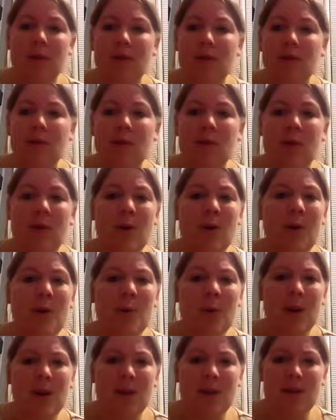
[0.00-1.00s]
so
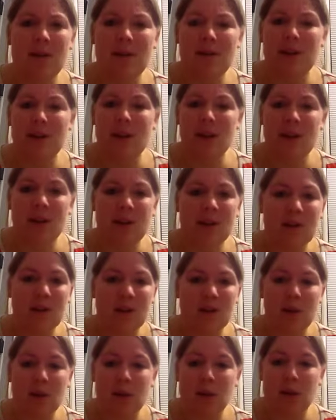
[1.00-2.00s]
many things
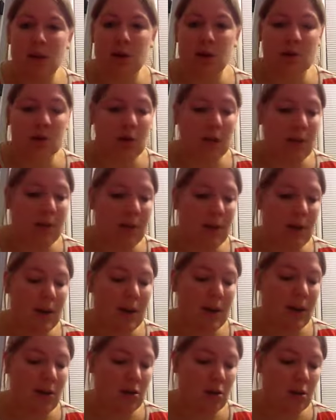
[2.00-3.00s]
were destroyed by
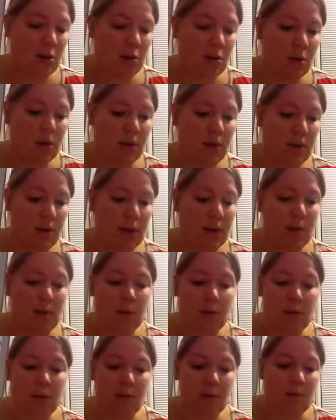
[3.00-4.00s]
that storm, and it
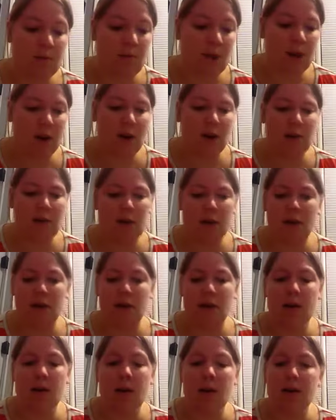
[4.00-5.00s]
was a very,
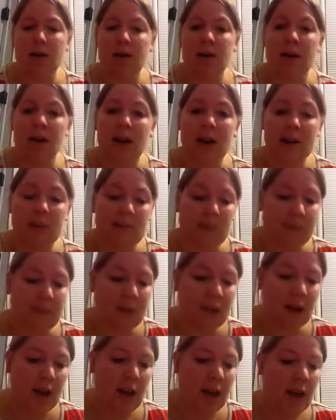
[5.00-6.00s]
very hard time.
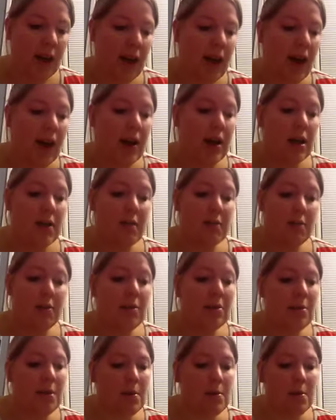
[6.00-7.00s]
And if you
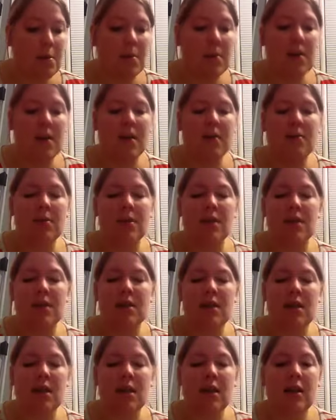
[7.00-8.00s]
remember, that was
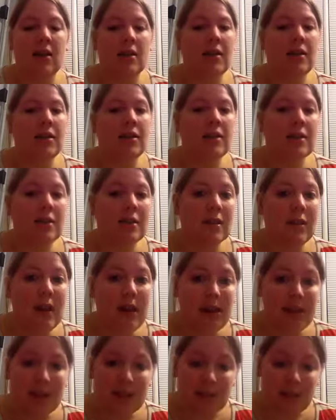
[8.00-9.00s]

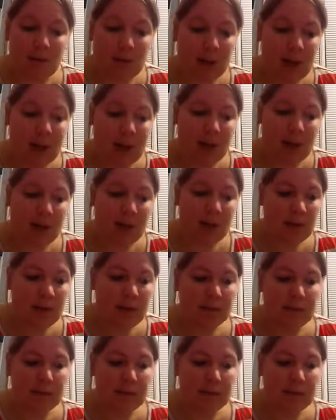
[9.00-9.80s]
lots of rain,